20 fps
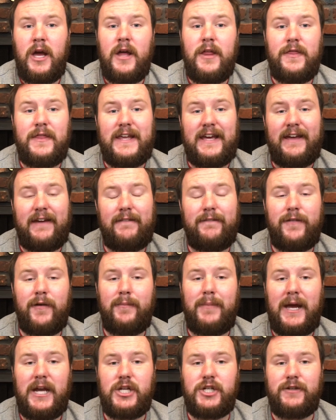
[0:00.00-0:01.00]
The
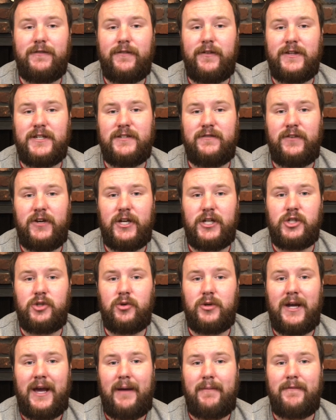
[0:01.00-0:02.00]
information for this virtual
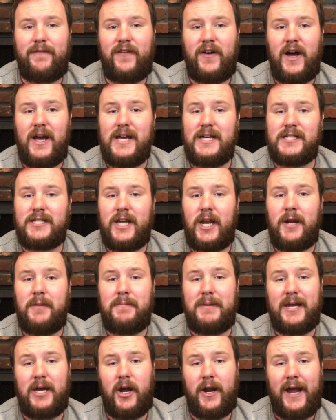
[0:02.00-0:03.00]
campfire is going to
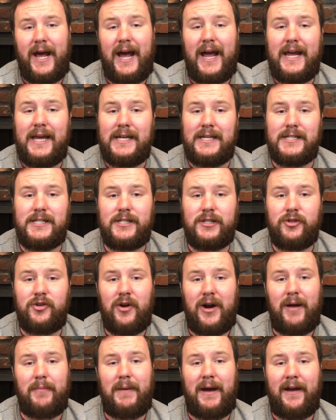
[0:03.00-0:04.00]
be on our
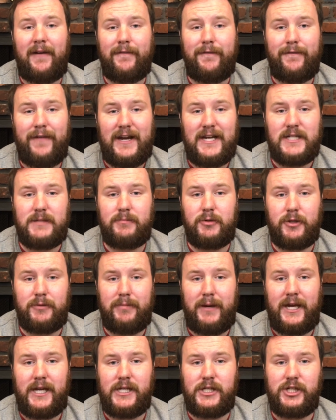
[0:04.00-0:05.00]
Instagram and Facebook
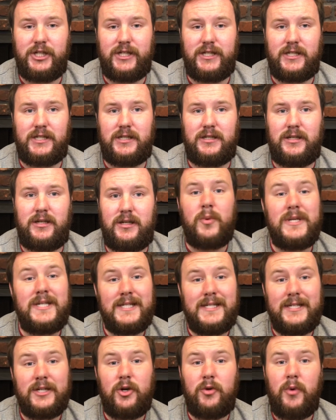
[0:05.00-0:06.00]
pages. We
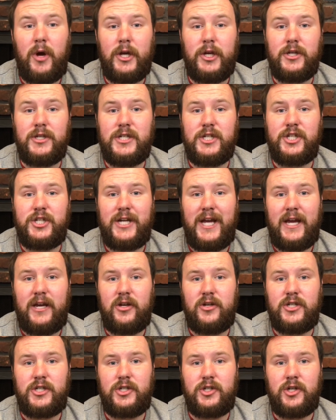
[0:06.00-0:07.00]
still want you to share
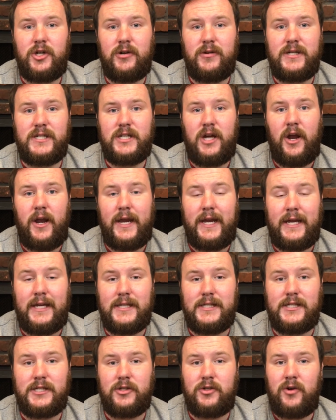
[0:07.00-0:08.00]
your stories on
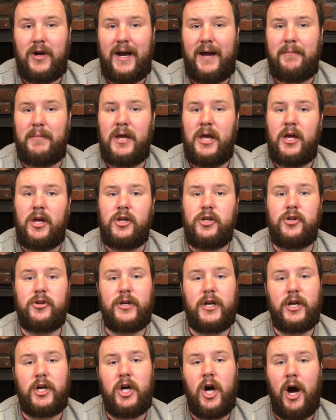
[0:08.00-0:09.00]
Instagram. You
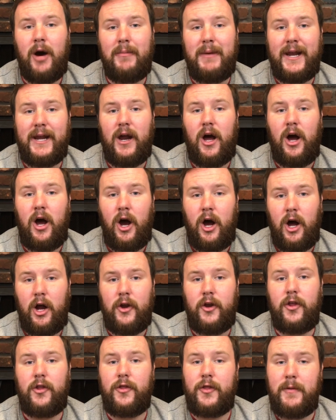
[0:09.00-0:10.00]
can comment
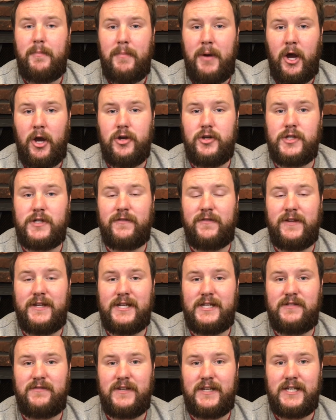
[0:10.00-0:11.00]
on the post for
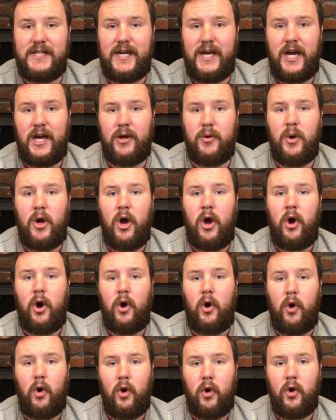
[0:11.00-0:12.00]
this video
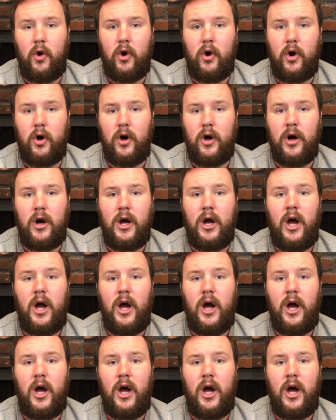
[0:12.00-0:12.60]
or